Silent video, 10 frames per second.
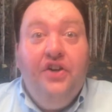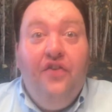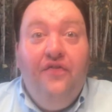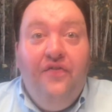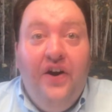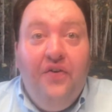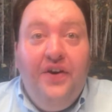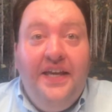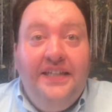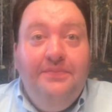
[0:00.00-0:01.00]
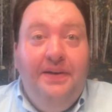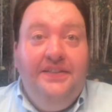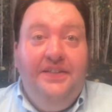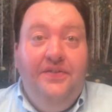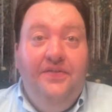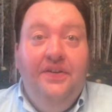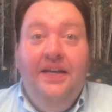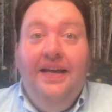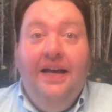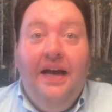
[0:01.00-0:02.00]
are very expensive.
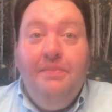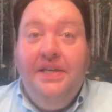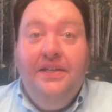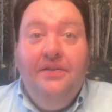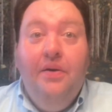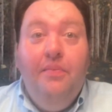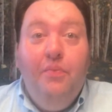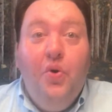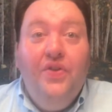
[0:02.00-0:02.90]
I mean, more